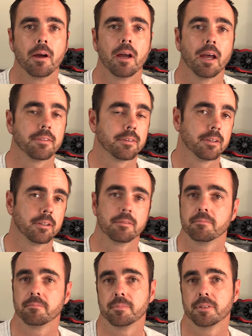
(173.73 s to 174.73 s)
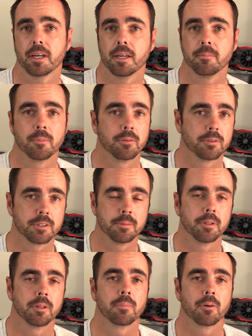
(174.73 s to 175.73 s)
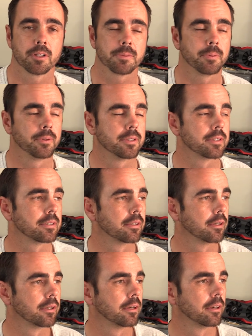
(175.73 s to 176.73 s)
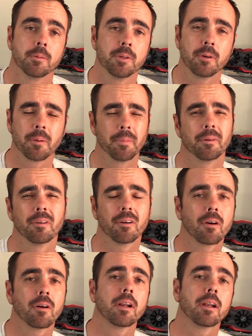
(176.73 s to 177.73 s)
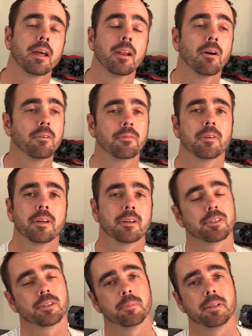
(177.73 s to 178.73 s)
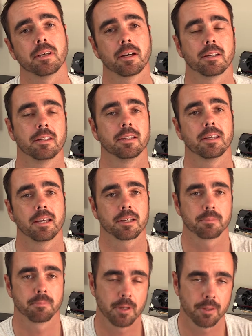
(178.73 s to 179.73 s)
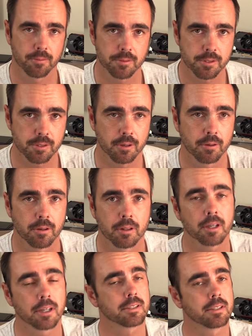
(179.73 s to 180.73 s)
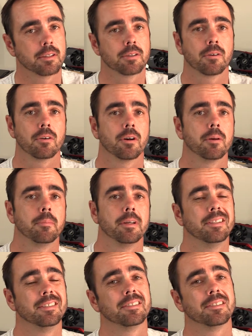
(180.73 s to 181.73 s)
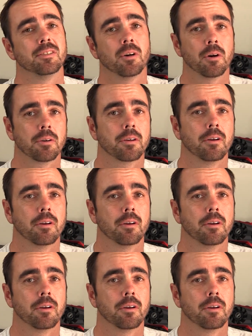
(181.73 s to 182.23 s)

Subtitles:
at the same or similar price points. So we're doing a build log on it, and hopefully I should be done in the next month or so. Like I said, time is not